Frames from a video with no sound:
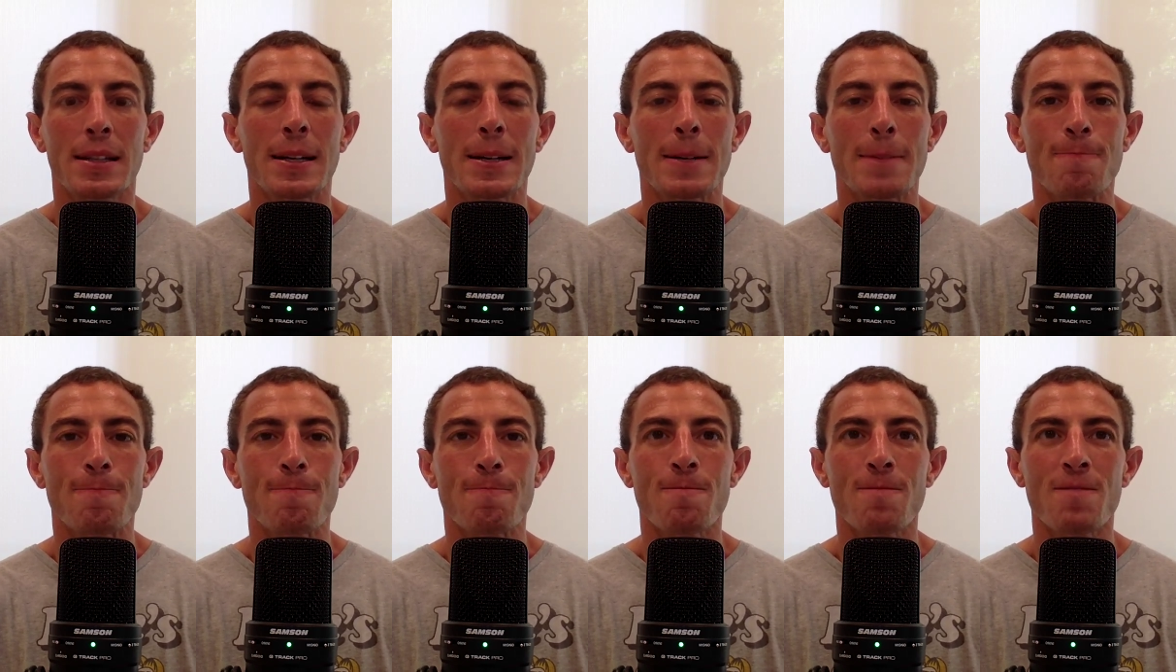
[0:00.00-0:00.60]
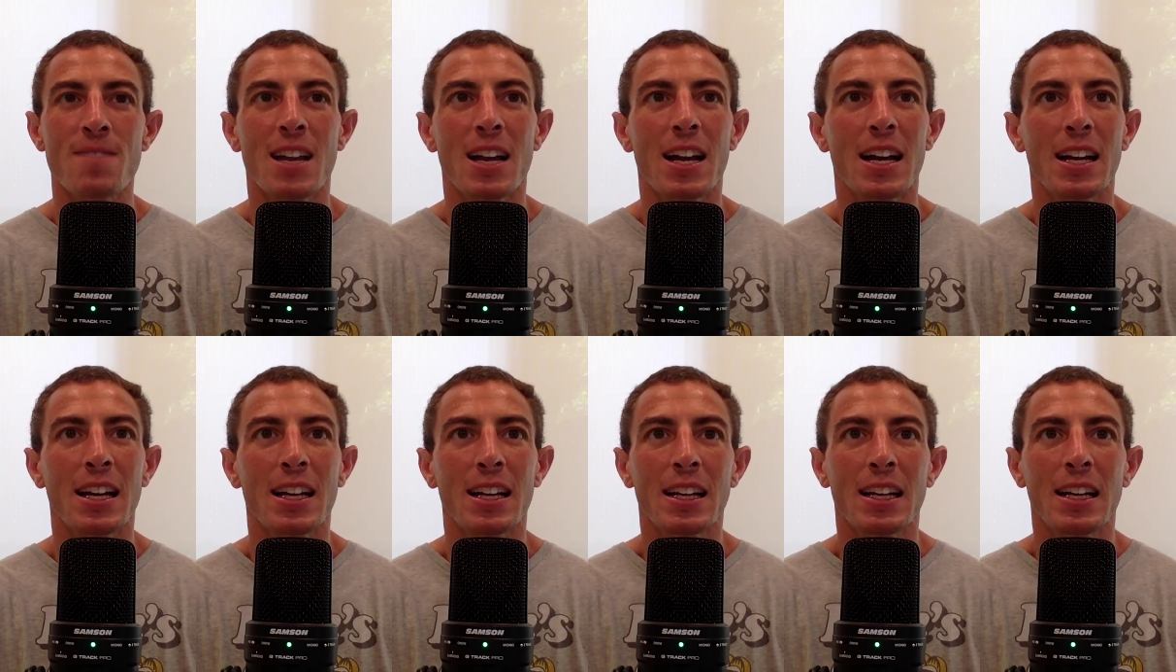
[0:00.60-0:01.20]

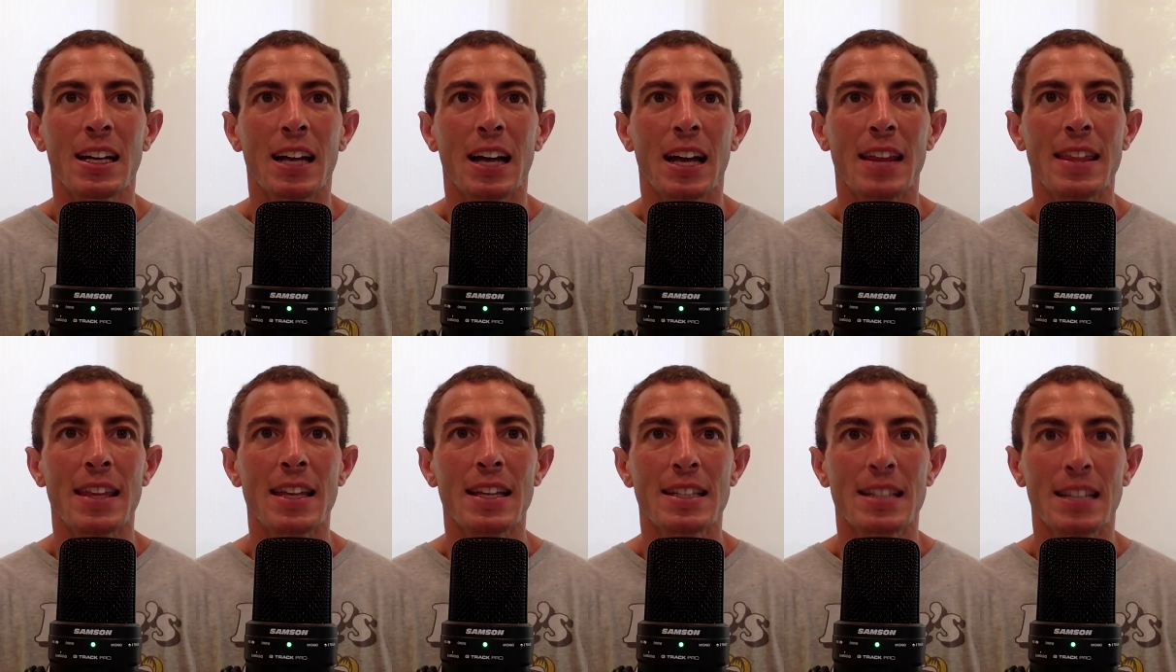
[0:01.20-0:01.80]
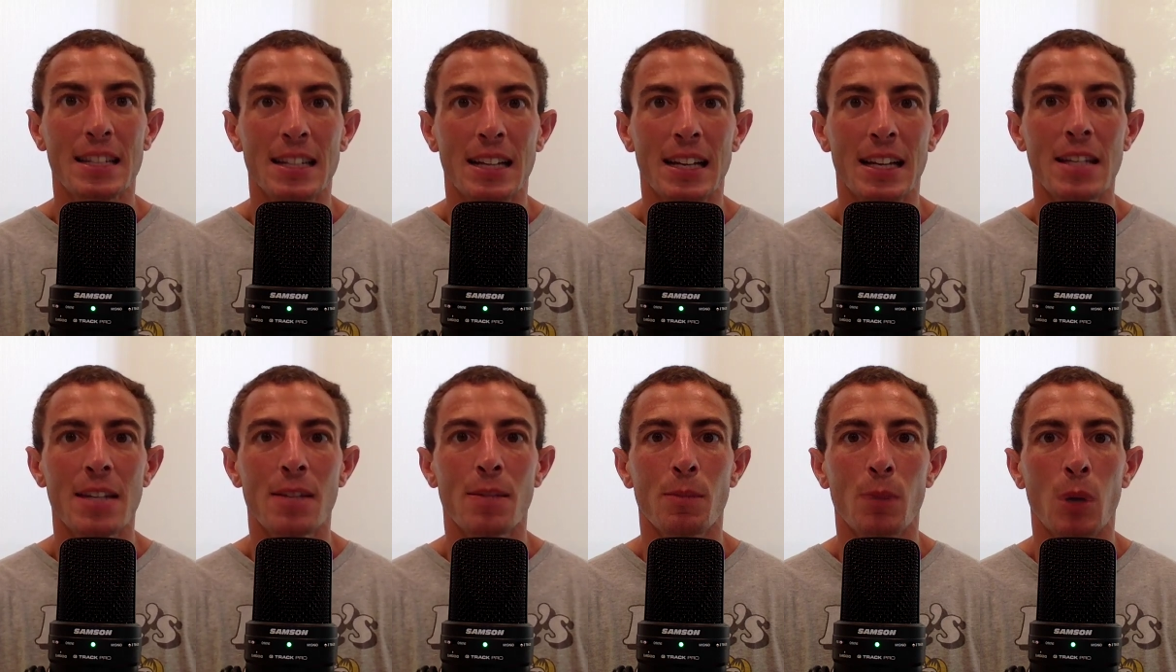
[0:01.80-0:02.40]
I think
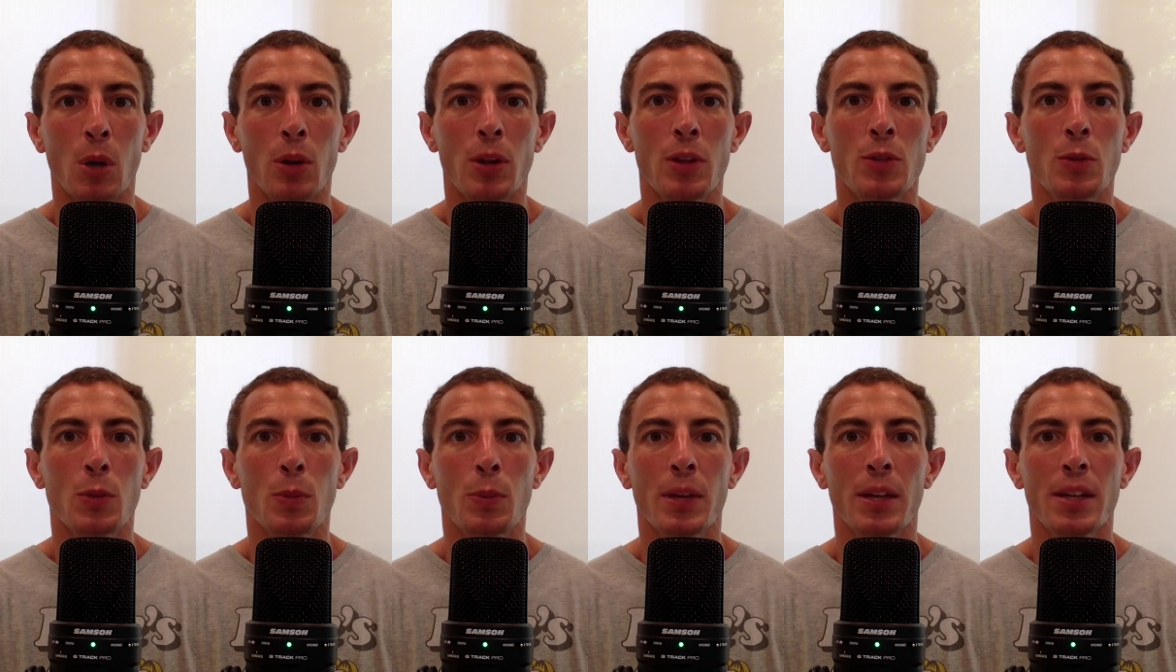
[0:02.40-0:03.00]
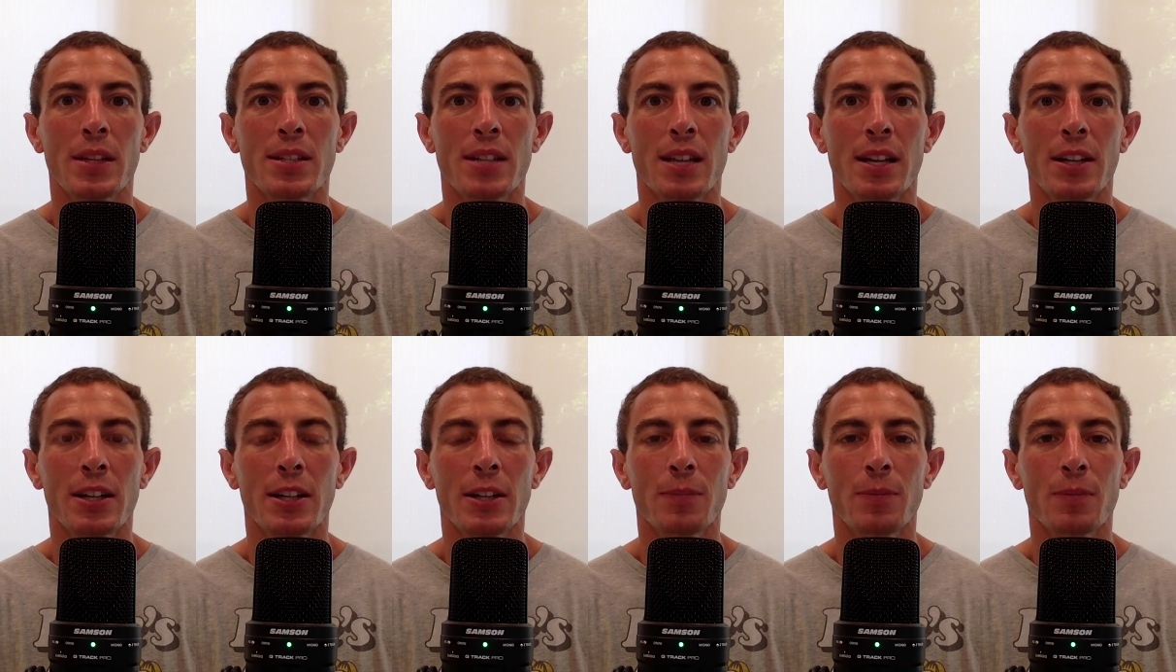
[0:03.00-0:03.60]
tonight Mullins will play
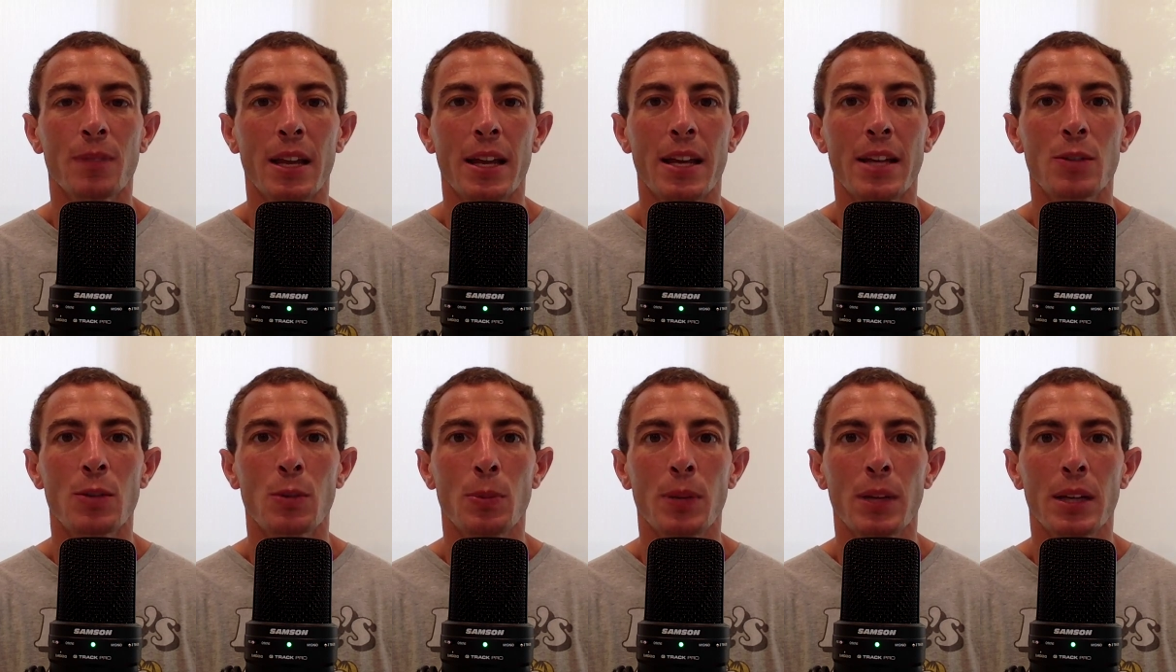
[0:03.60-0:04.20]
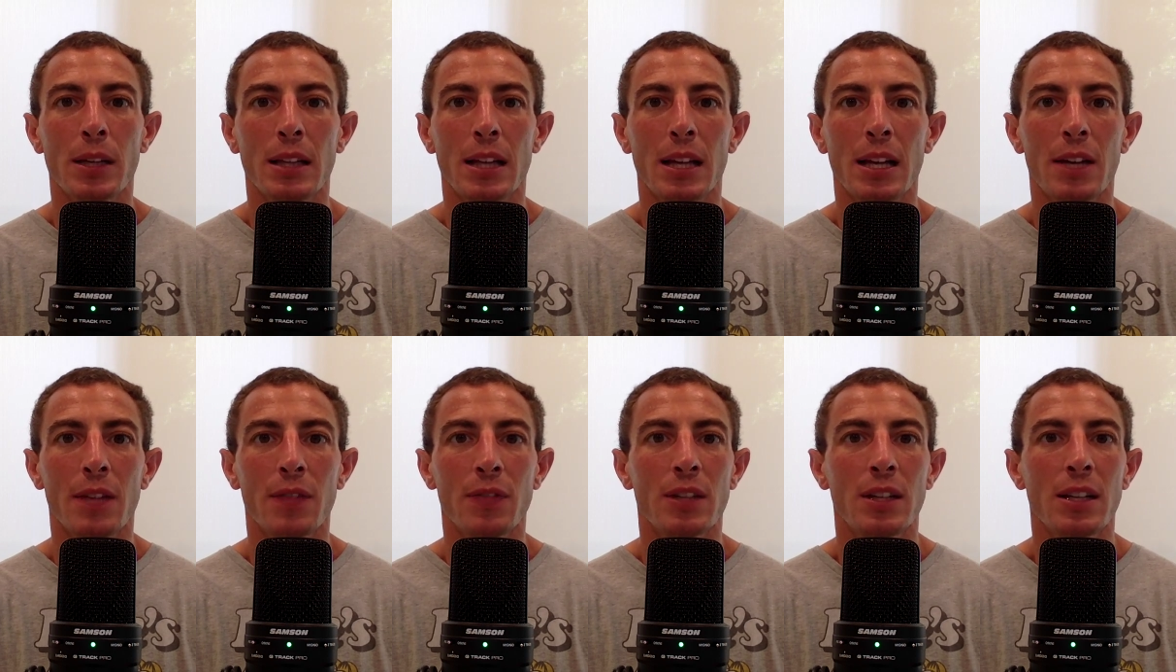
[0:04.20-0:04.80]
center, Hayes will play
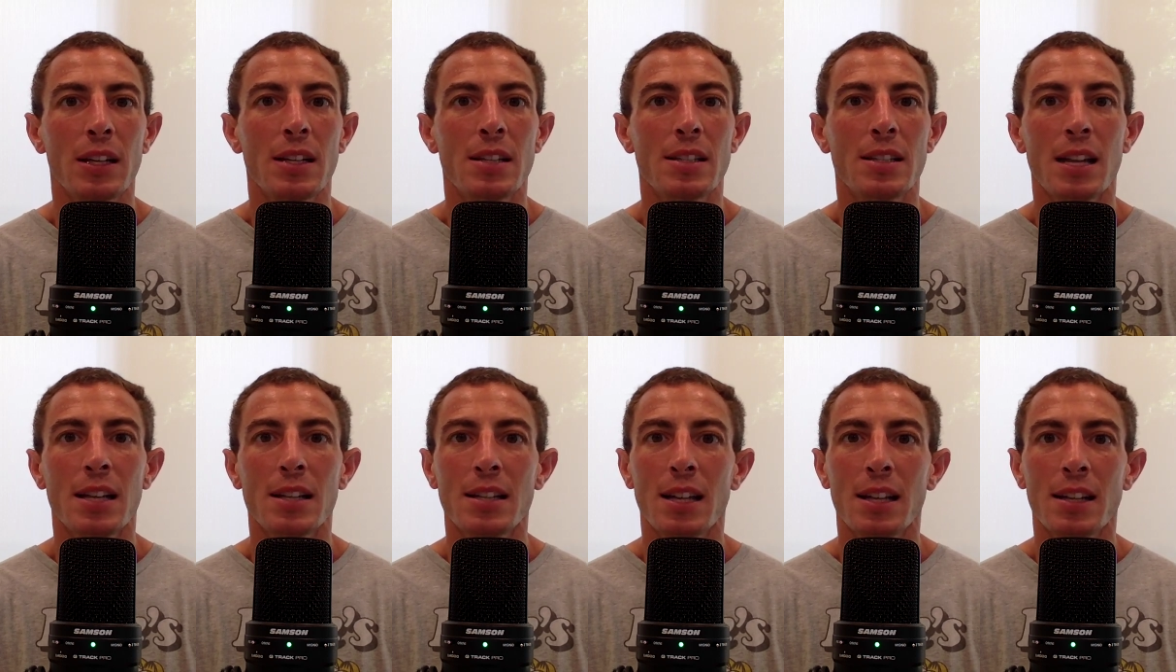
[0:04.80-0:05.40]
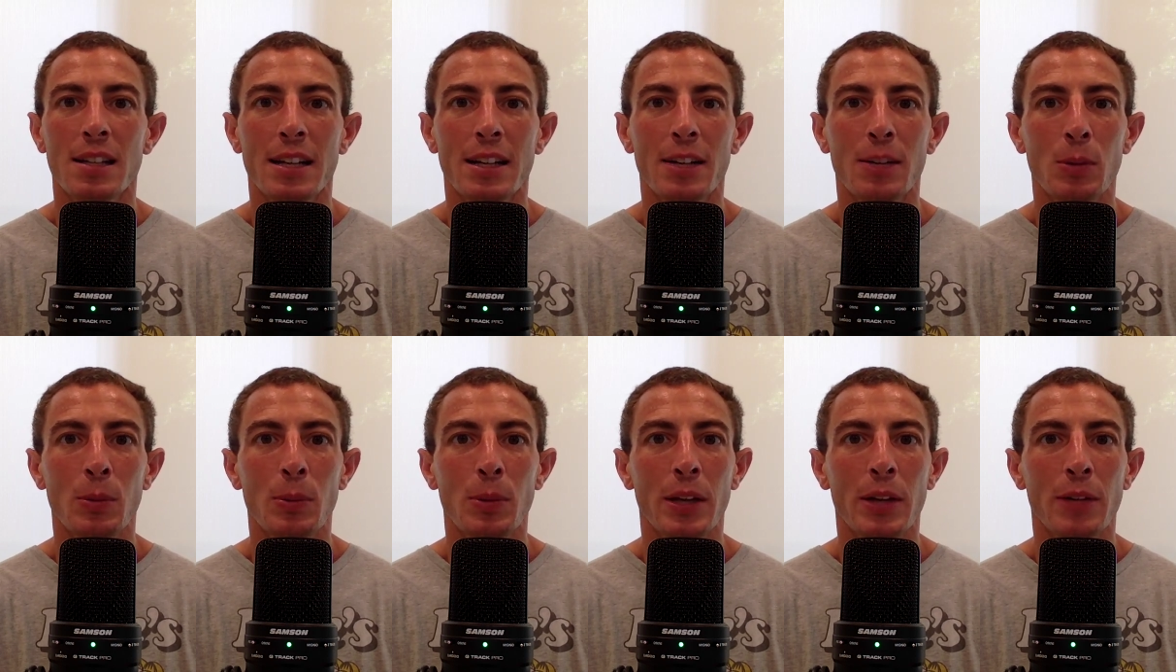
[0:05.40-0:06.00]
left, Santander
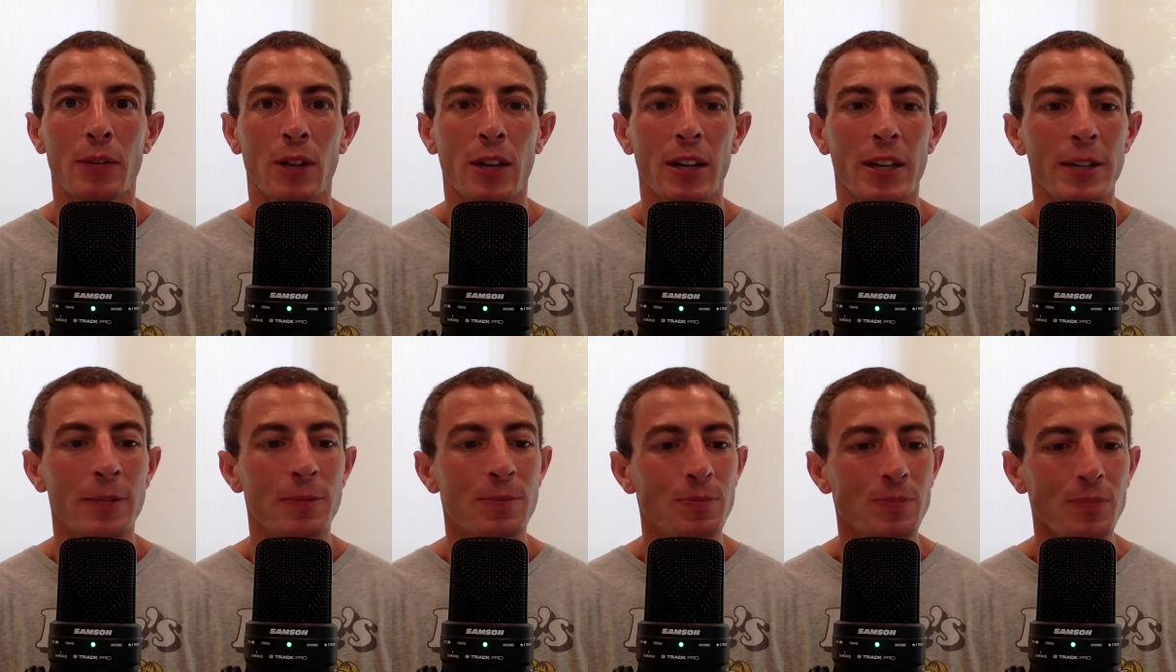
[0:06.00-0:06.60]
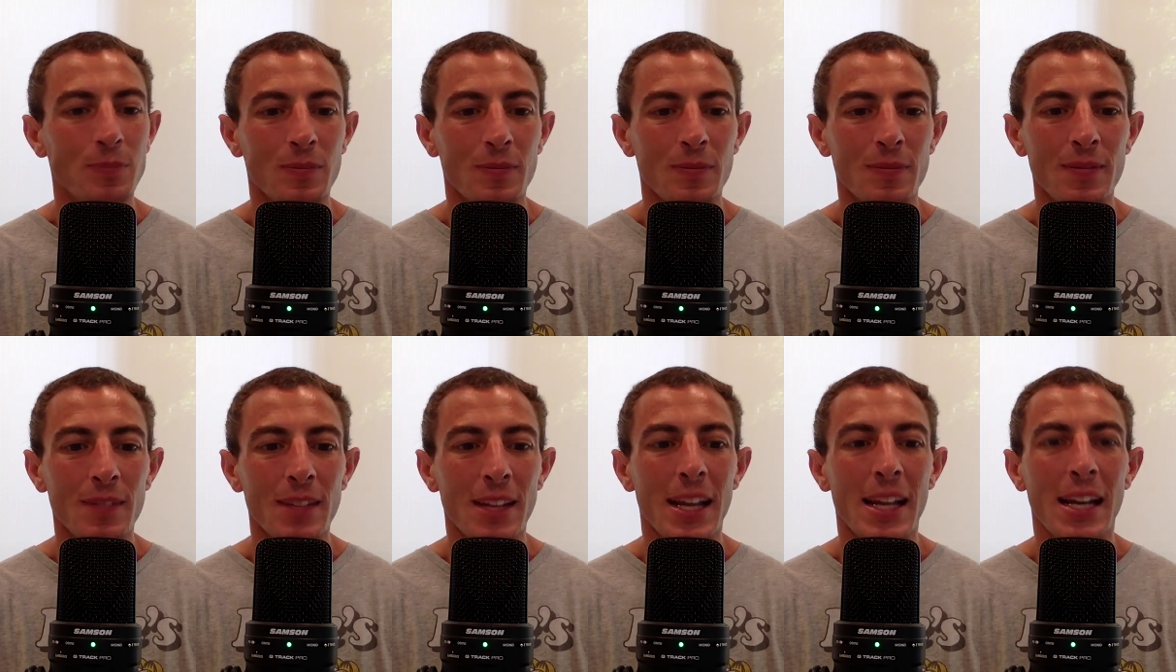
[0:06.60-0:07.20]
will play right,
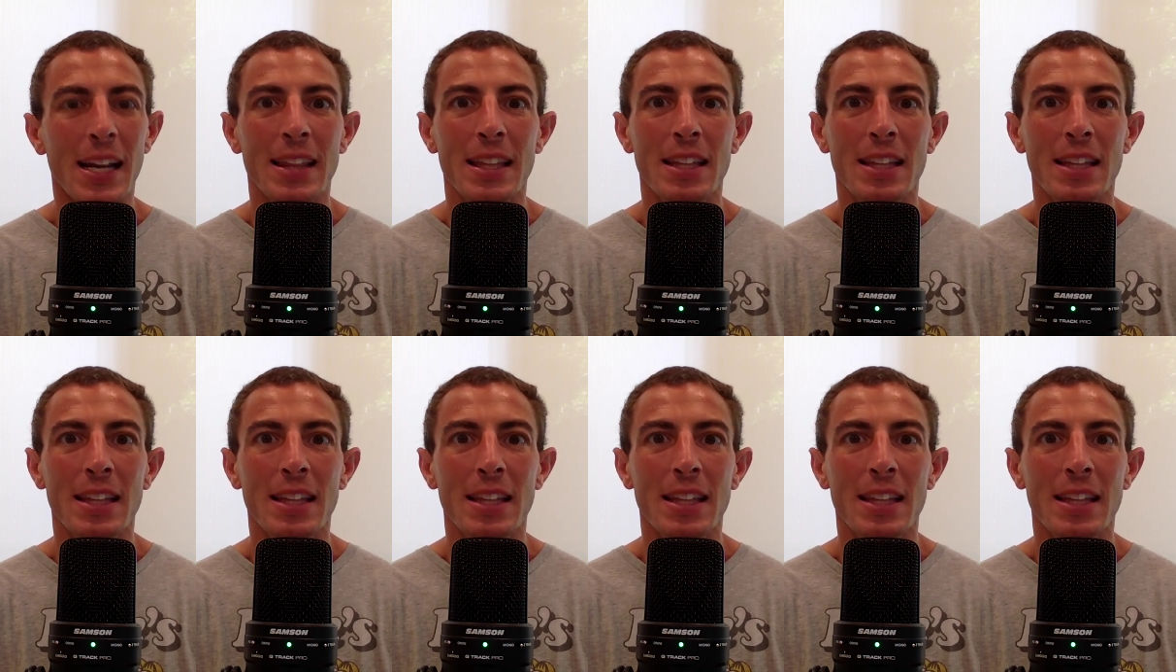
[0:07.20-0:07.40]
and I